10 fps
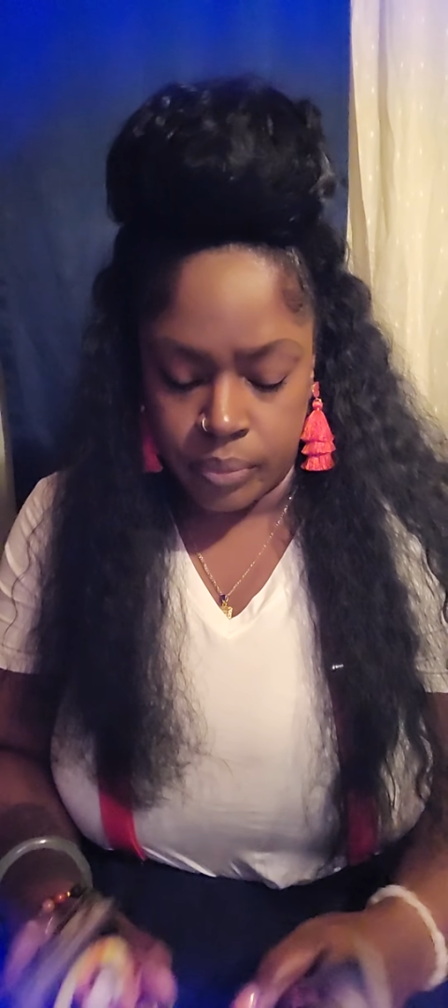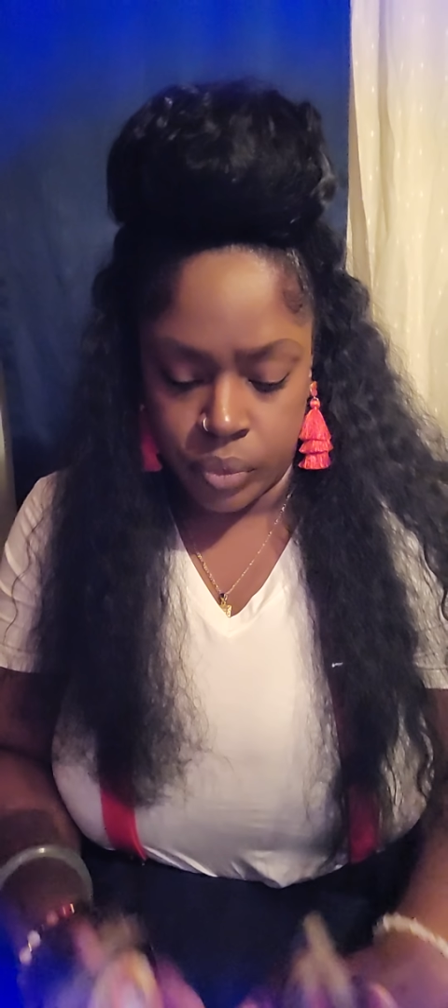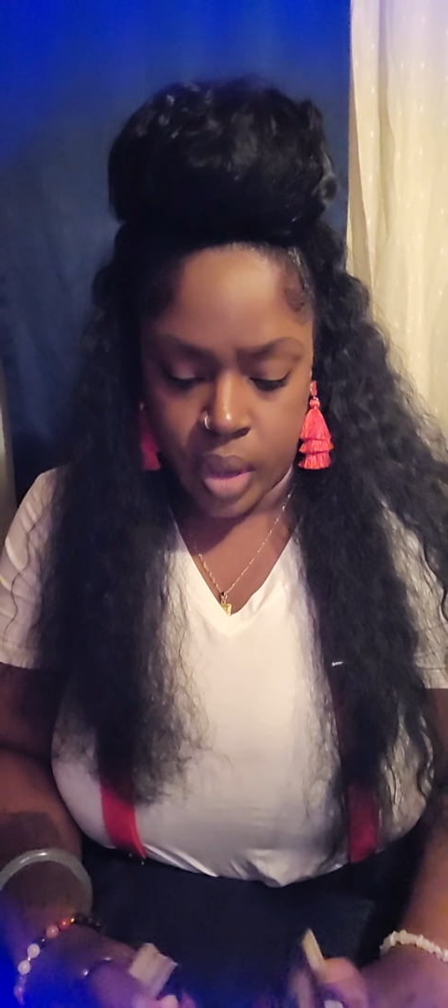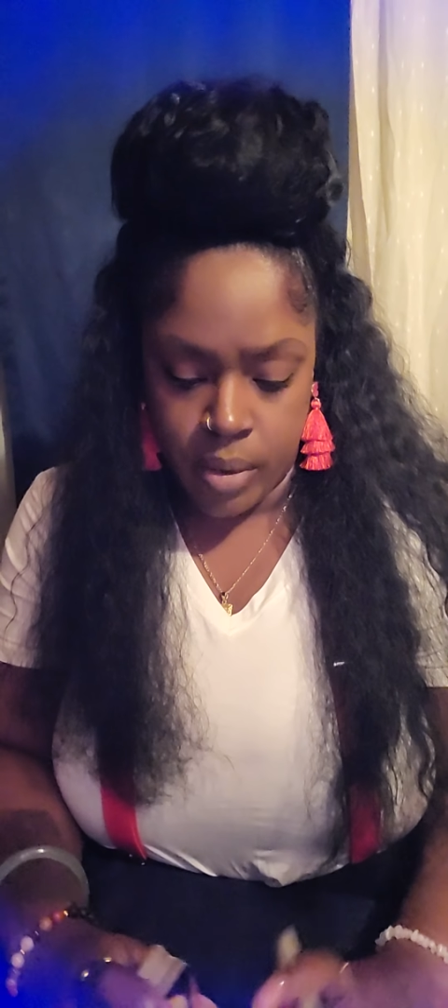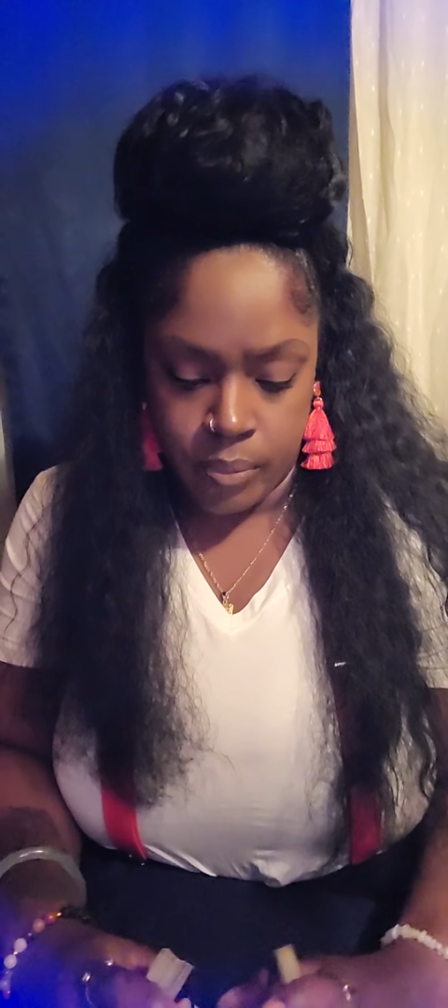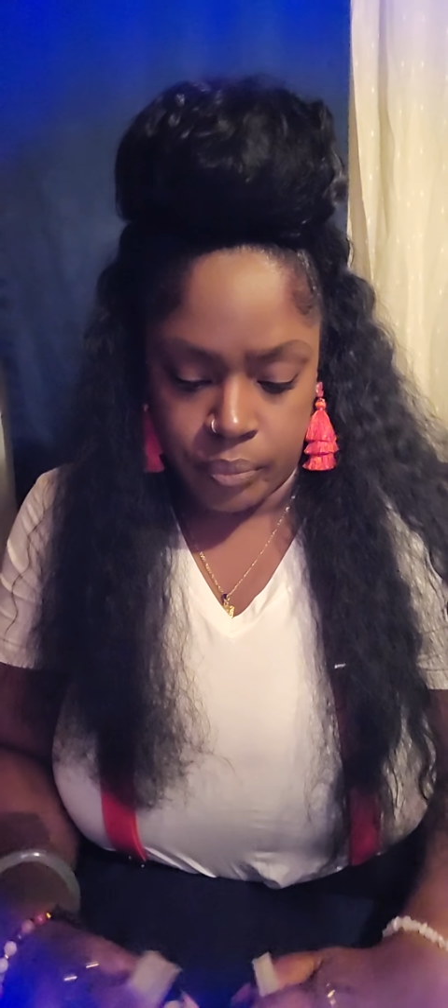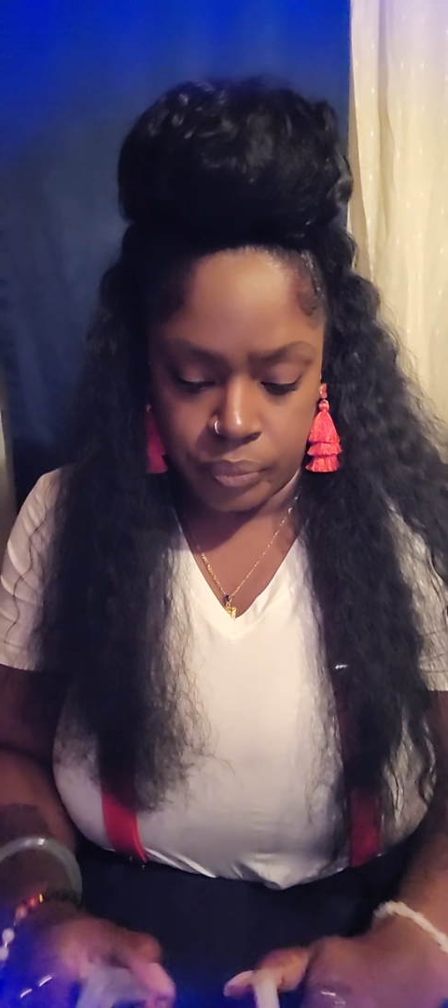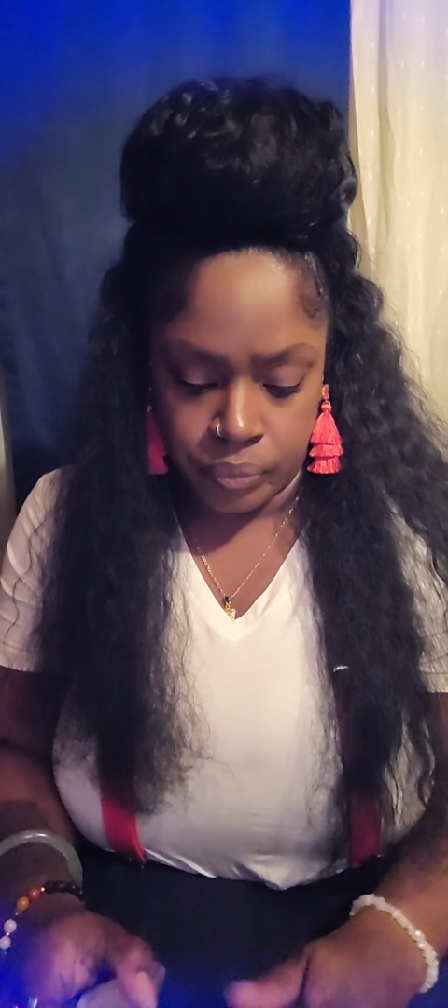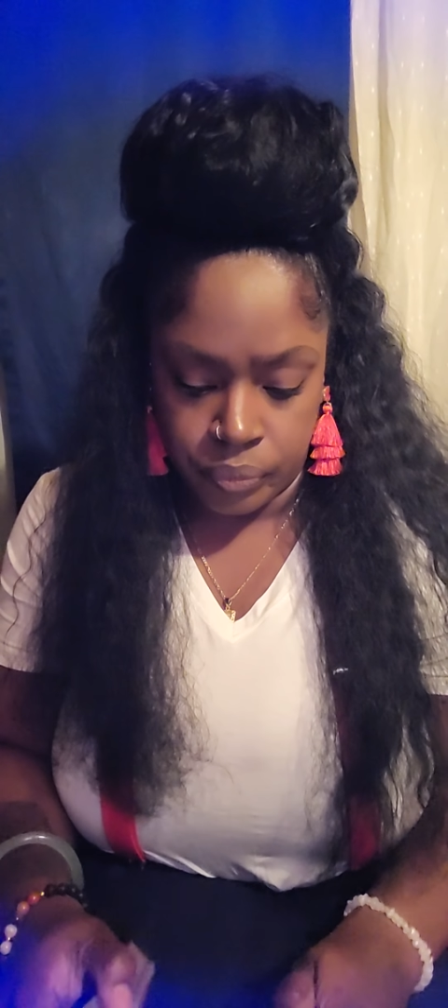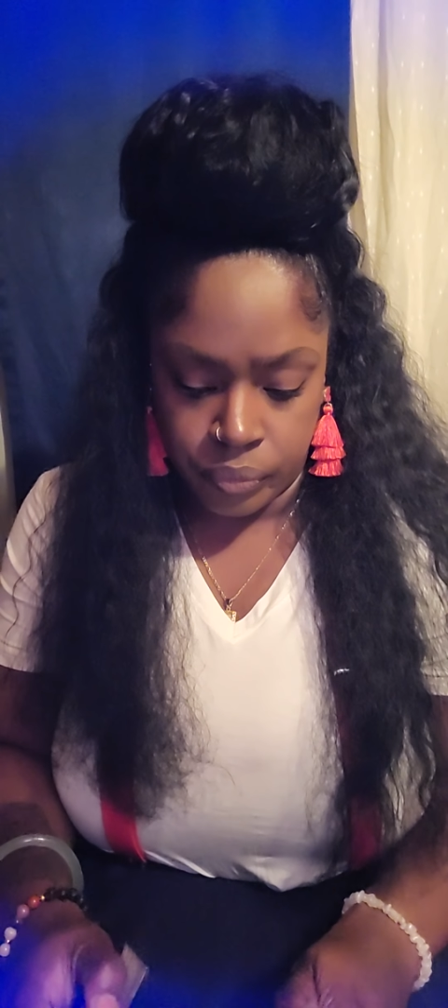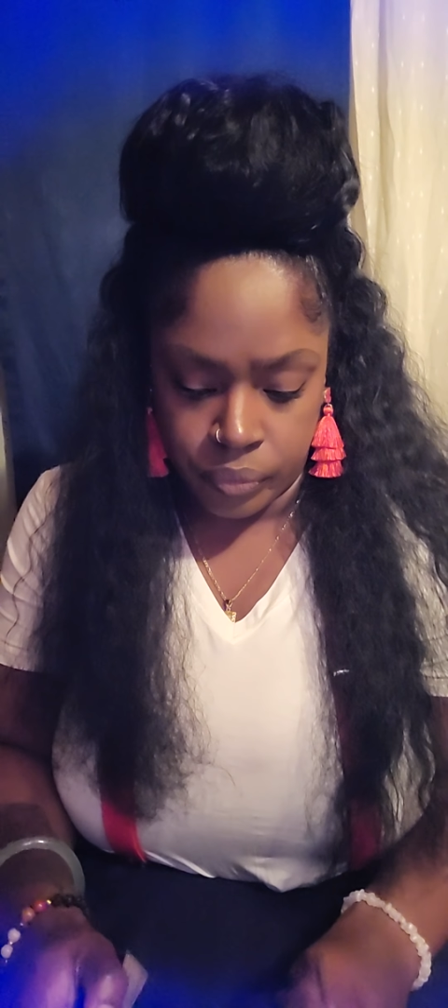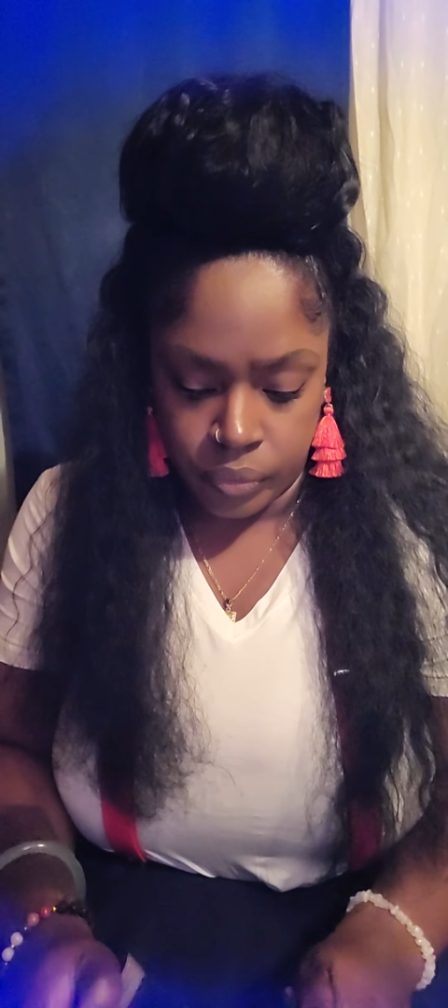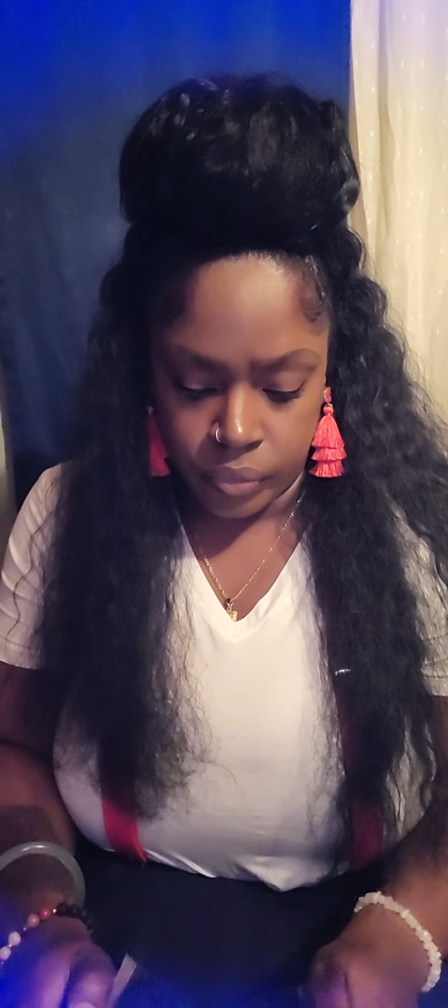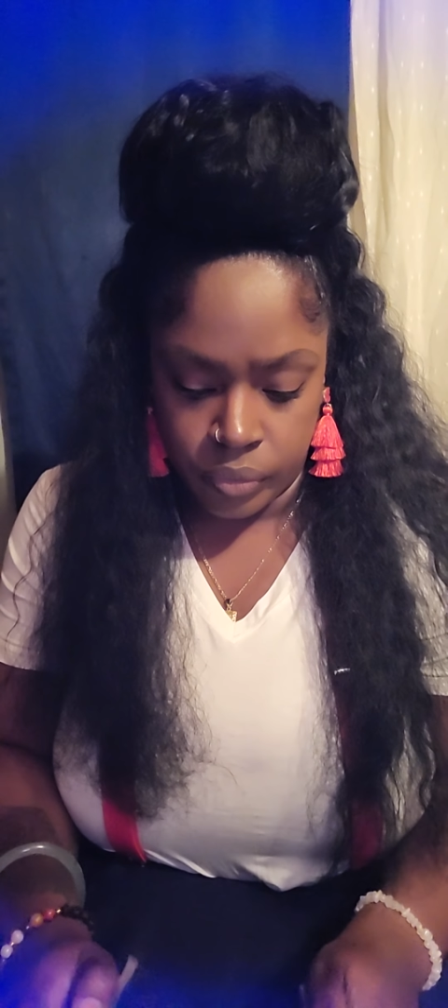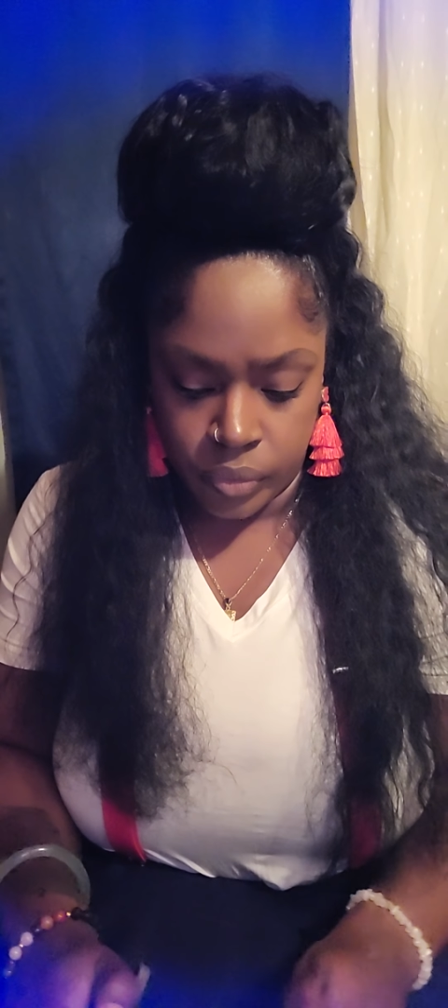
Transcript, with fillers: Okay. I'm